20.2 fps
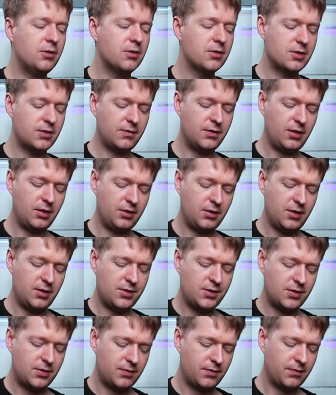chords have got
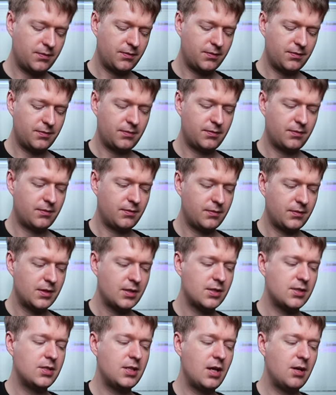this
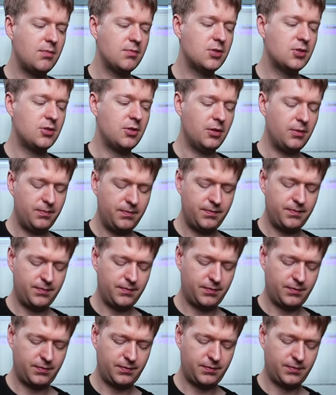same strum.
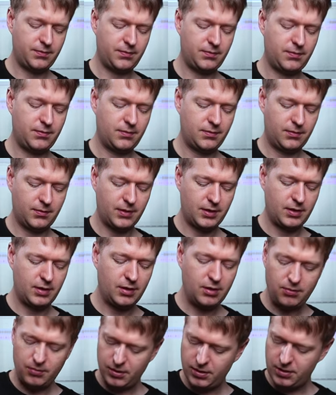
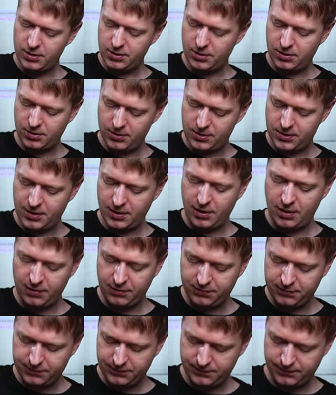And I want you to cut it
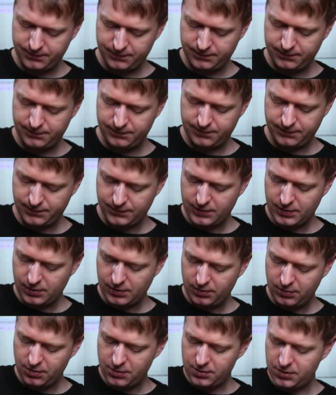off
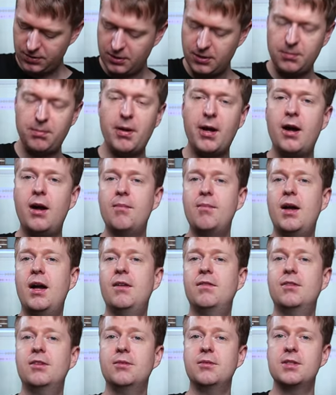using your palm
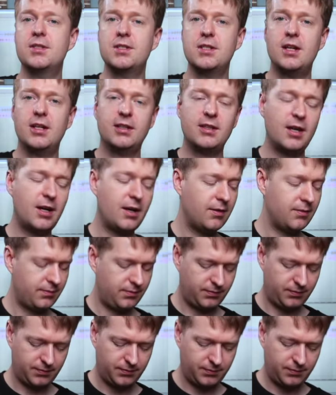afterwards like that.